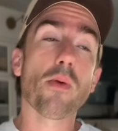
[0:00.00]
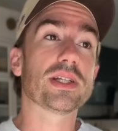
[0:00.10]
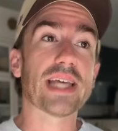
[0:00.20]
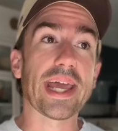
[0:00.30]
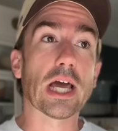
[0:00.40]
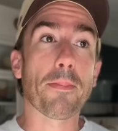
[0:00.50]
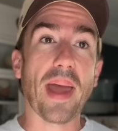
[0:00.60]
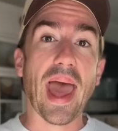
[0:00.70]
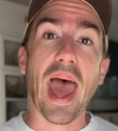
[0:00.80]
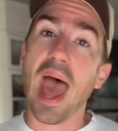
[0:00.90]
would take up
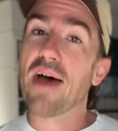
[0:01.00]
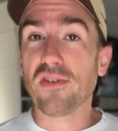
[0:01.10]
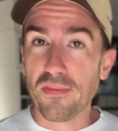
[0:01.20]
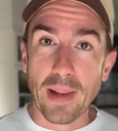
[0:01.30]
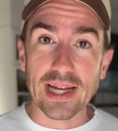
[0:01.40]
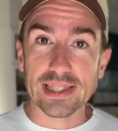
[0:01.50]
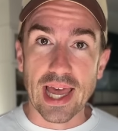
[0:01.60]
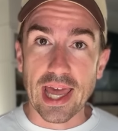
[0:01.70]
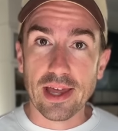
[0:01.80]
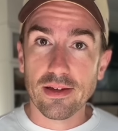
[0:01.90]
half of my
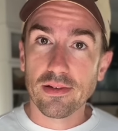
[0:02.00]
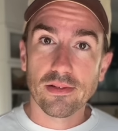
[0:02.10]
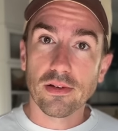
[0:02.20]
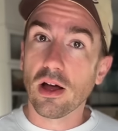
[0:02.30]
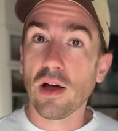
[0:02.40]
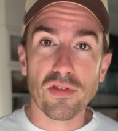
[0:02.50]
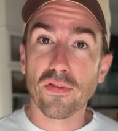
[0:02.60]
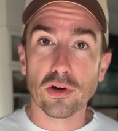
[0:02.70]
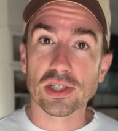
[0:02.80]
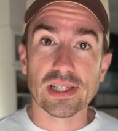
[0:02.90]
day of the first